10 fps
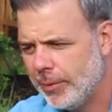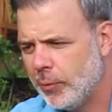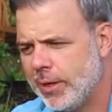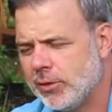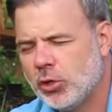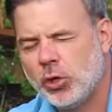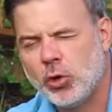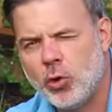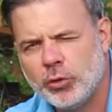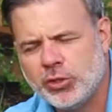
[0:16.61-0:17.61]
And what does
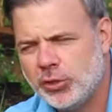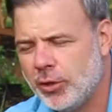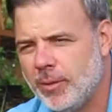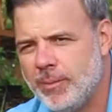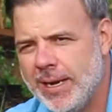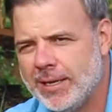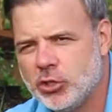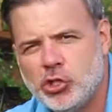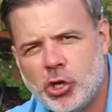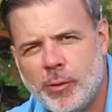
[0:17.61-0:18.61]
Goldsturm mean?
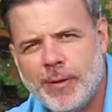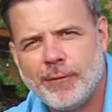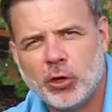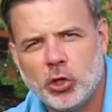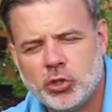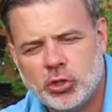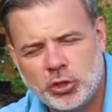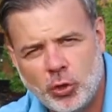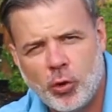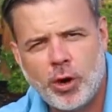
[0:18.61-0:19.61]
It's German for
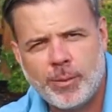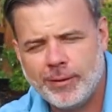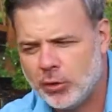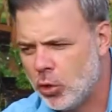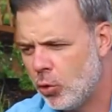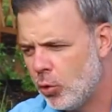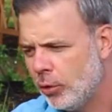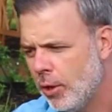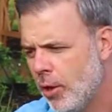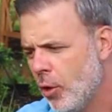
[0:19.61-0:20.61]
storm of
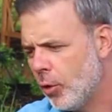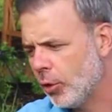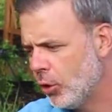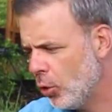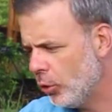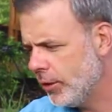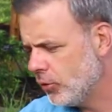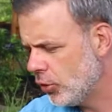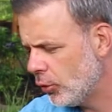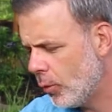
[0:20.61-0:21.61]
gold or golden
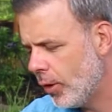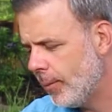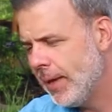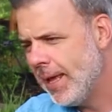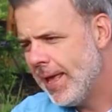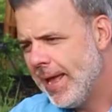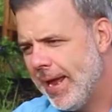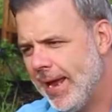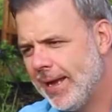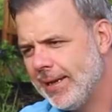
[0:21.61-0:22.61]
storm.
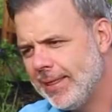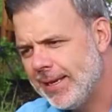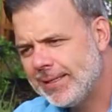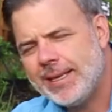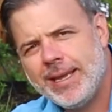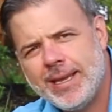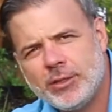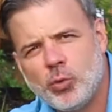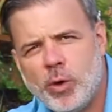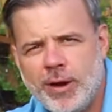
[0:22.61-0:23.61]
And this
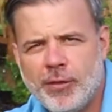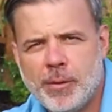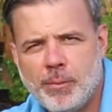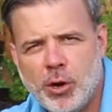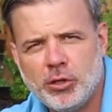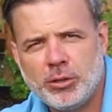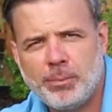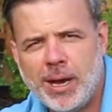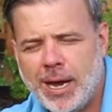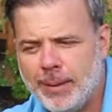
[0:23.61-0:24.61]
is one of the most
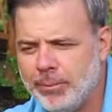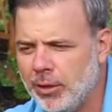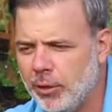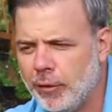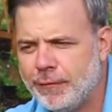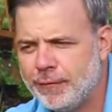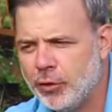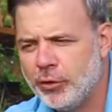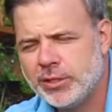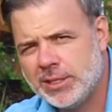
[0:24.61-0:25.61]
popular
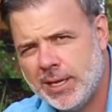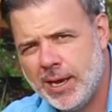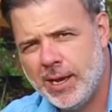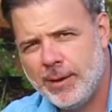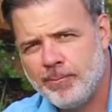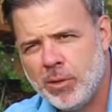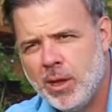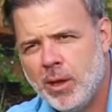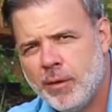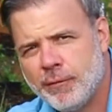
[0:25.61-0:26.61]
full sun
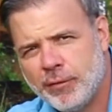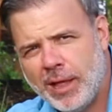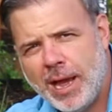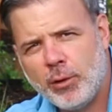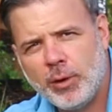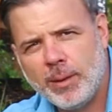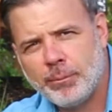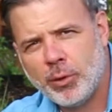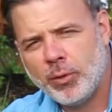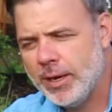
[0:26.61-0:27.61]
flowering
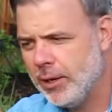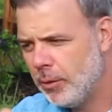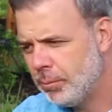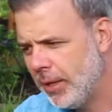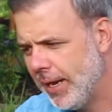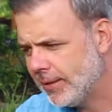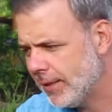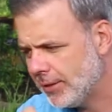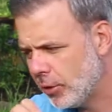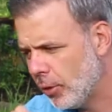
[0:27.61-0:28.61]
perennial plants.
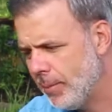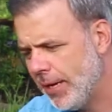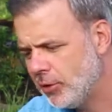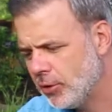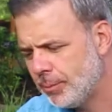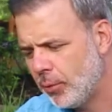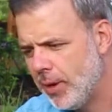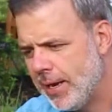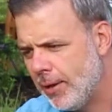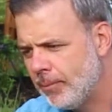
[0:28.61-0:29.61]
It's a herbaceous
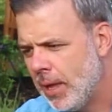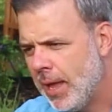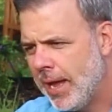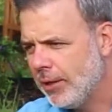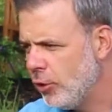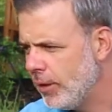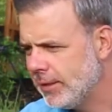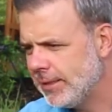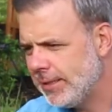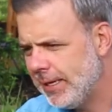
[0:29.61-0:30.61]
perennial, and you
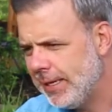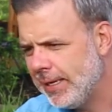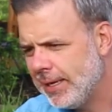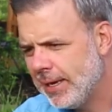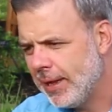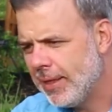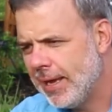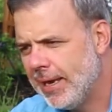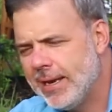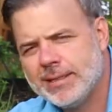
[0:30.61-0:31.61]
can see uh,
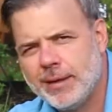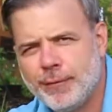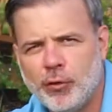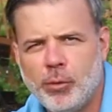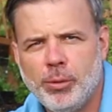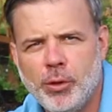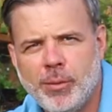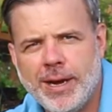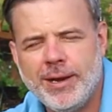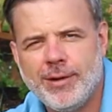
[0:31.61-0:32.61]
that it is in full bloom
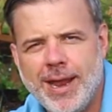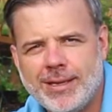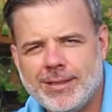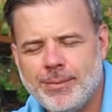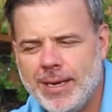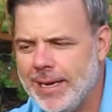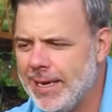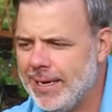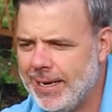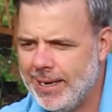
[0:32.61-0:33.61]
right here next to me.
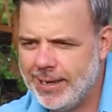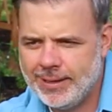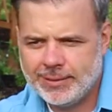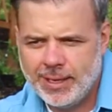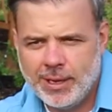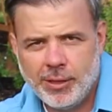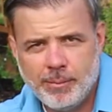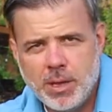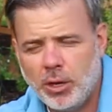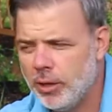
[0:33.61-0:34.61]
It is the
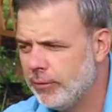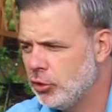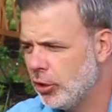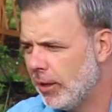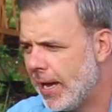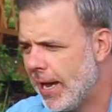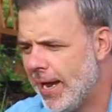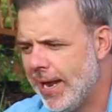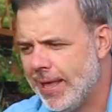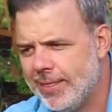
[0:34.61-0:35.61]
middle of
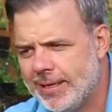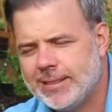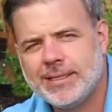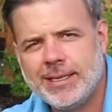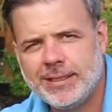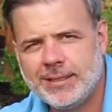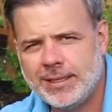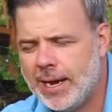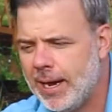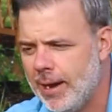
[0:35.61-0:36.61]
July, and this is its
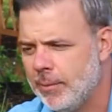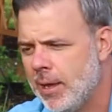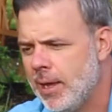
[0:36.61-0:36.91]
time.